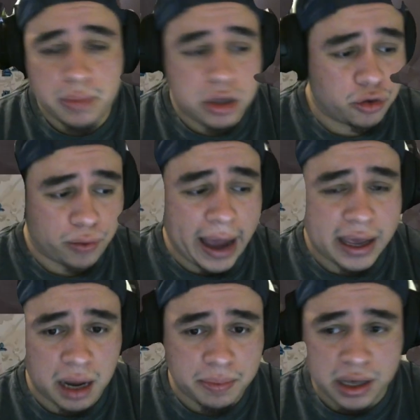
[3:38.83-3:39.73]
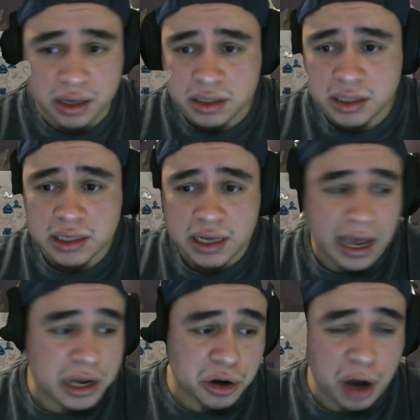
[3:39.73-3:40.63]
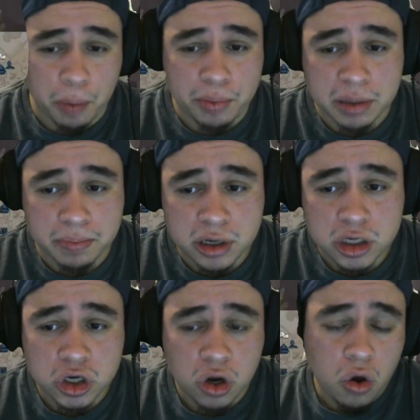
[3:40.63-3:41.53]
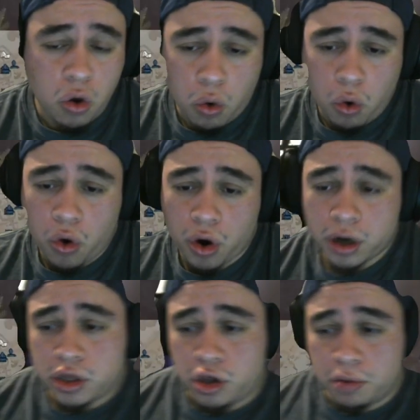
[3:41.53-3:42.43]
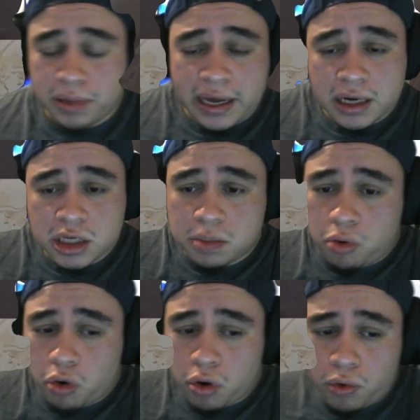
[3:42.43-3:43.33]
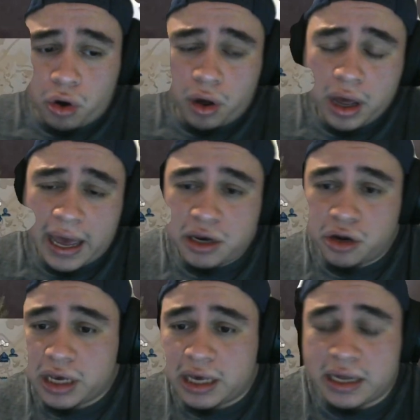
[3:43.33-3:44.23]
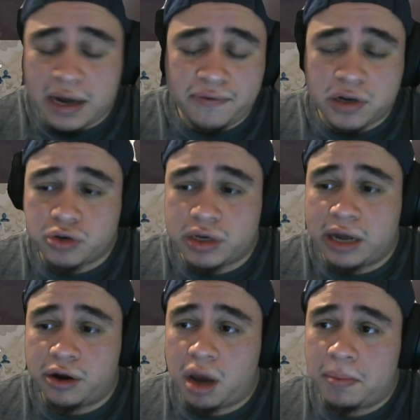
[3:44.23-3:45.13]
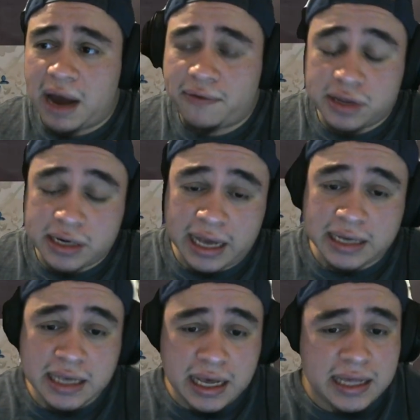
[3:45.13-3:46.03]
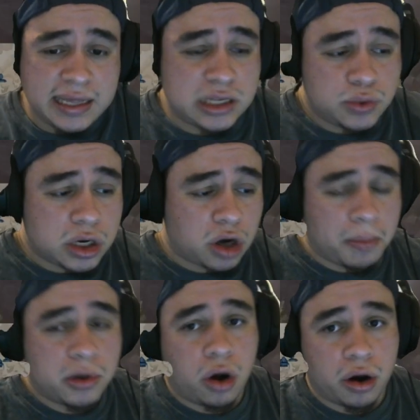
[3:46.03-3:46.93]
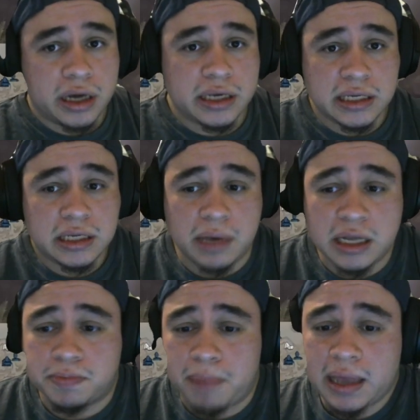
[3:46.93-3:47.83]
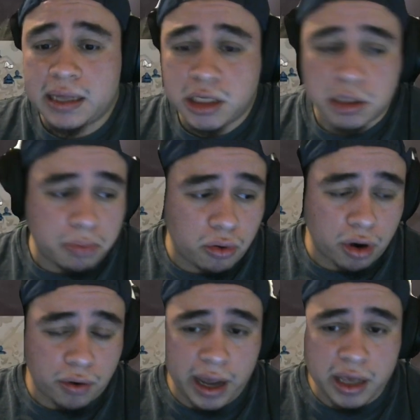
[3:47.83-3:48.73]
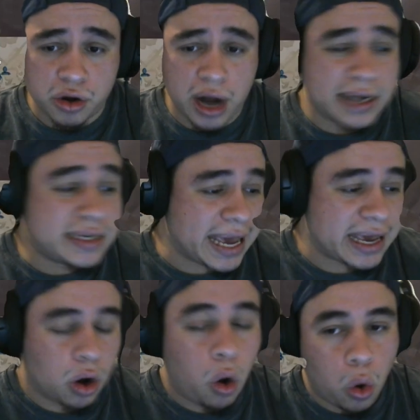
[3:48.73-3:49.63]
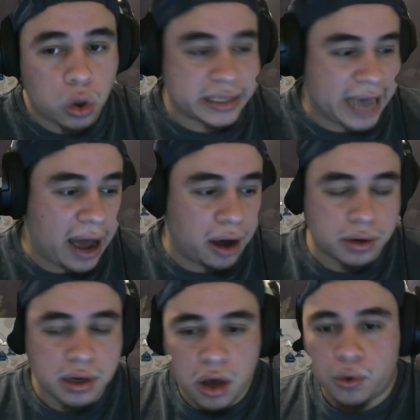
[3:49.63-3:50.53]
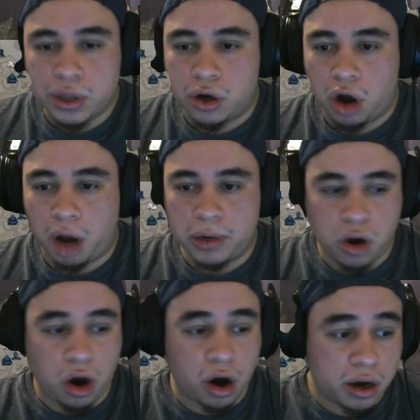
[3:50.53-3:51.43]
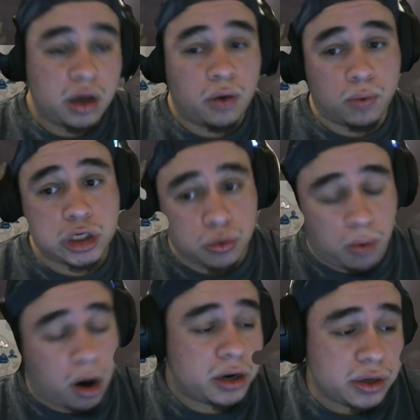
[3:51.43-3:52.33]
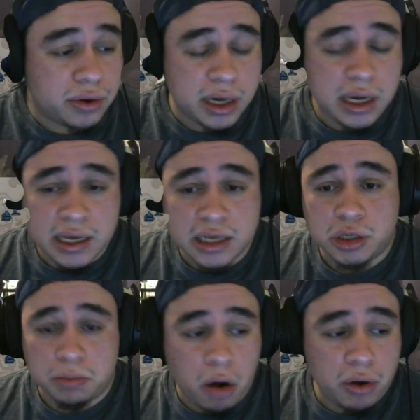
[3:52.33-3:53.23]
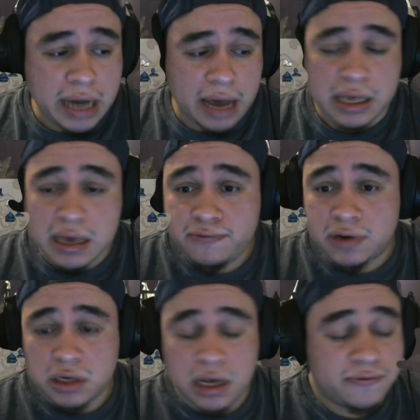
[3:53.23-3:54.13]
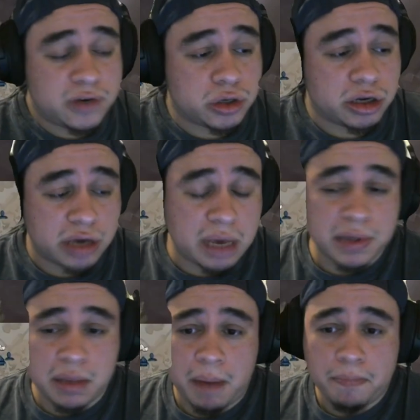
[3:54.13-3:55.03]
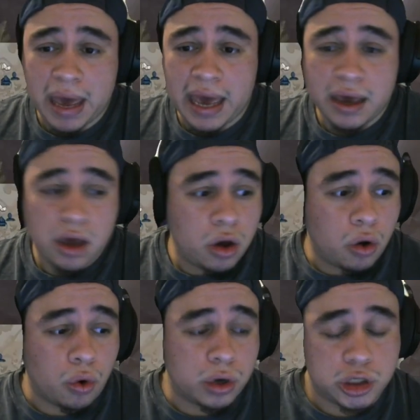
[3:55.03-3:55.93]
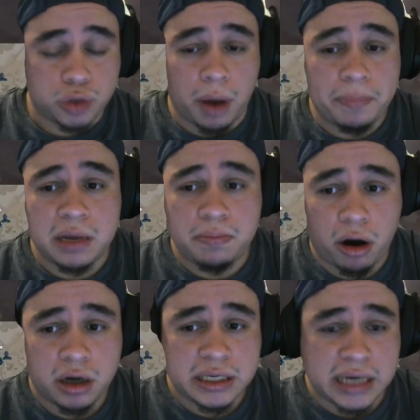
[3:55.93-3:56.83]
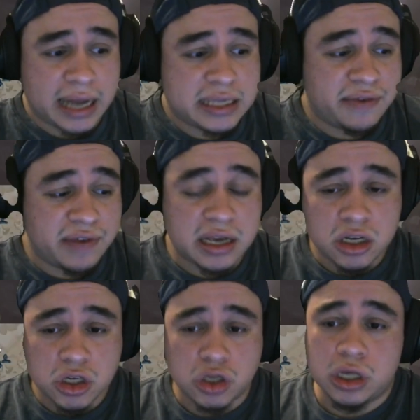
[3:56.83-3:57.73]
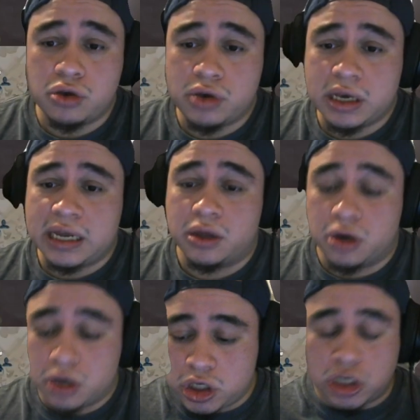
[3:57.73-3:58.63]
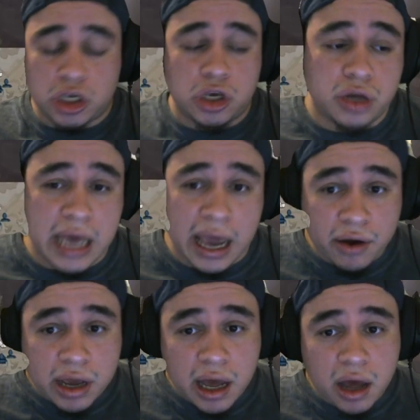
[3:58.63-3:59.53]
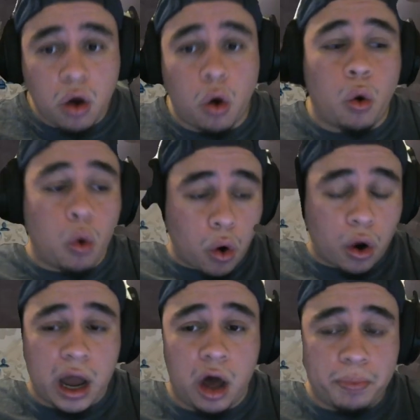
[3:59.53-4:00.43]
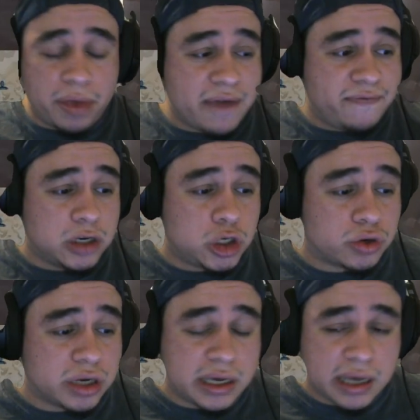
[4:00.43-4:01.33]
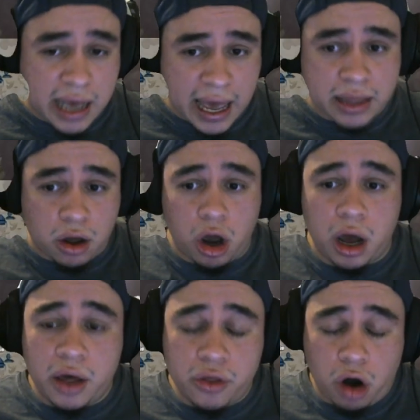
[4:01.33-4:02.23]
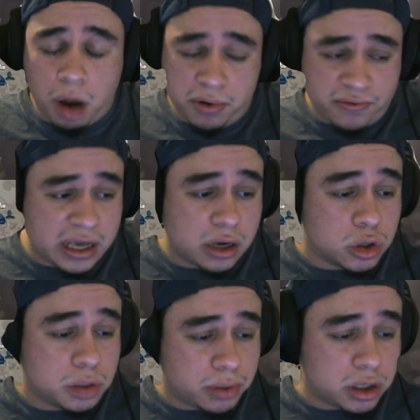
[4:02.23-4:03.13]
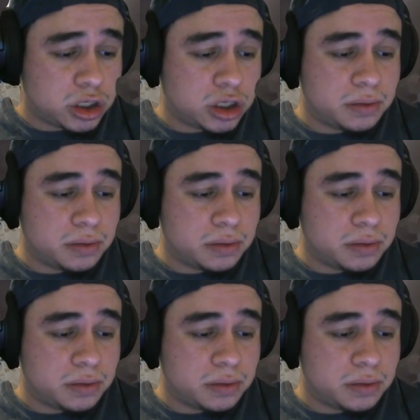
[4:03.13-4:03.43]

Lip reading: You're racking up kills and you're helping the push, or you're playing a support role and you're killing infantry that are coming after the tanks. That's what an armored car is. It's mainly support, right? You're not taking a whole town with an armored car. What you are doing is you're mowing down the infantry or keeping them at bay or disrupting partisan activity so that you can either secure the area or help the infantry and the other armored vehicles push.